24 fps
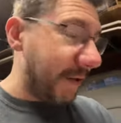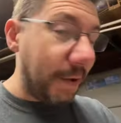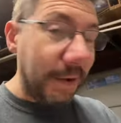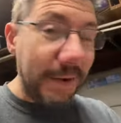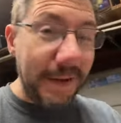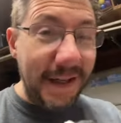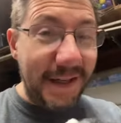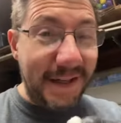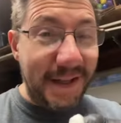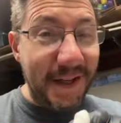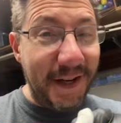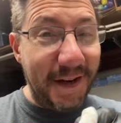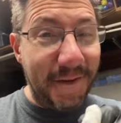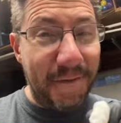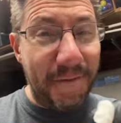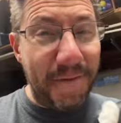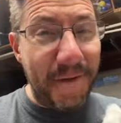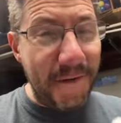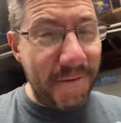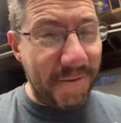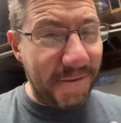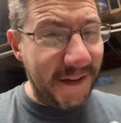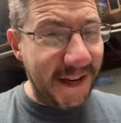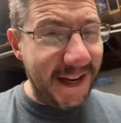only took
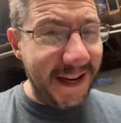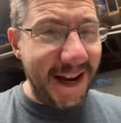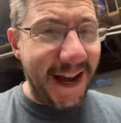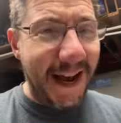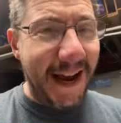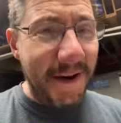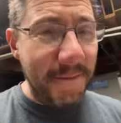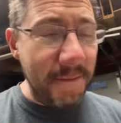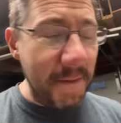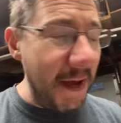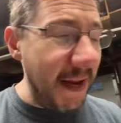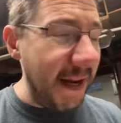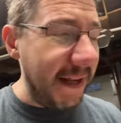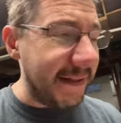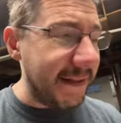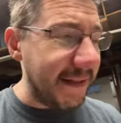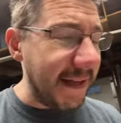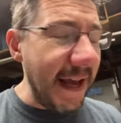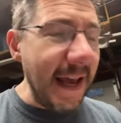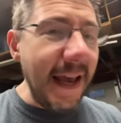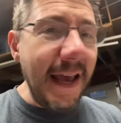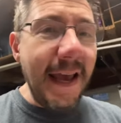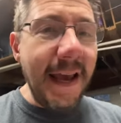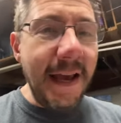59 minutes
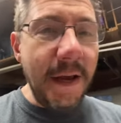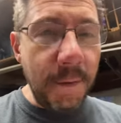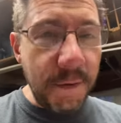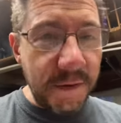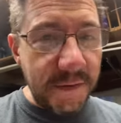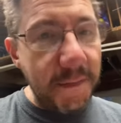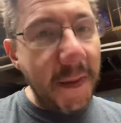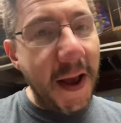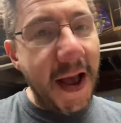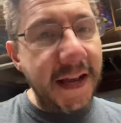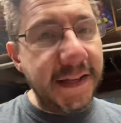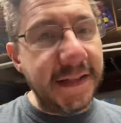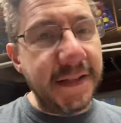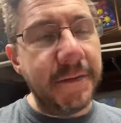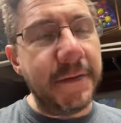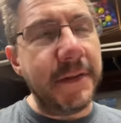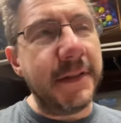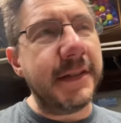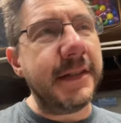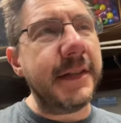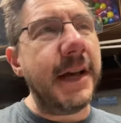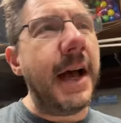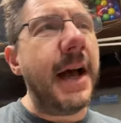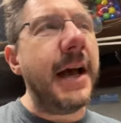it was massive
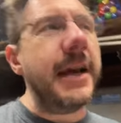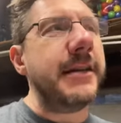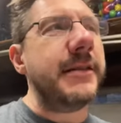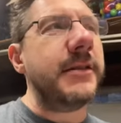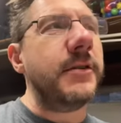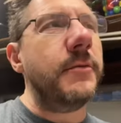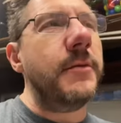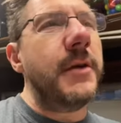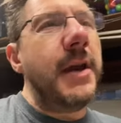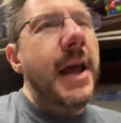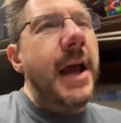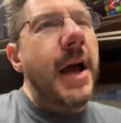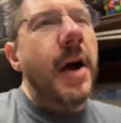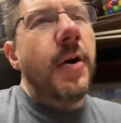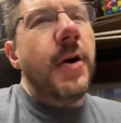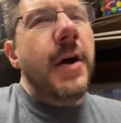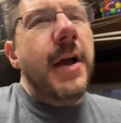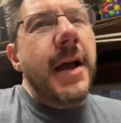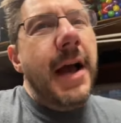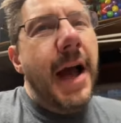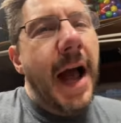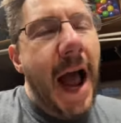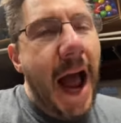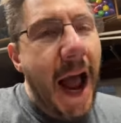in size. So now
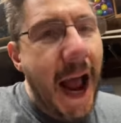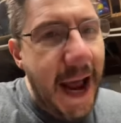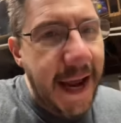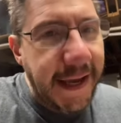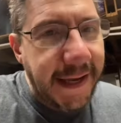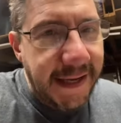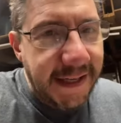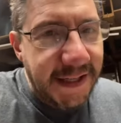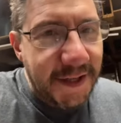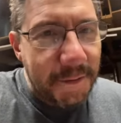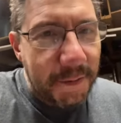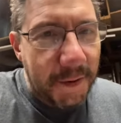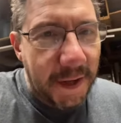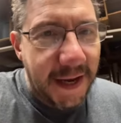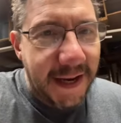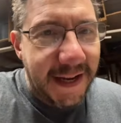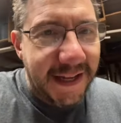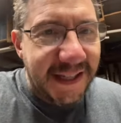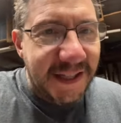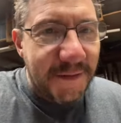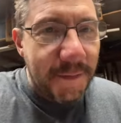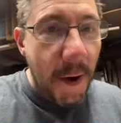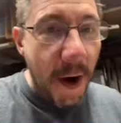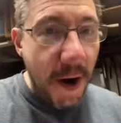I get to play an
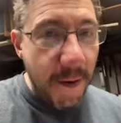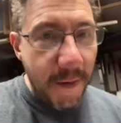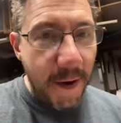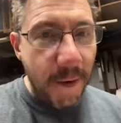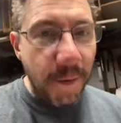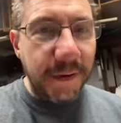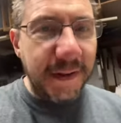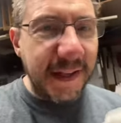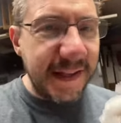experiment with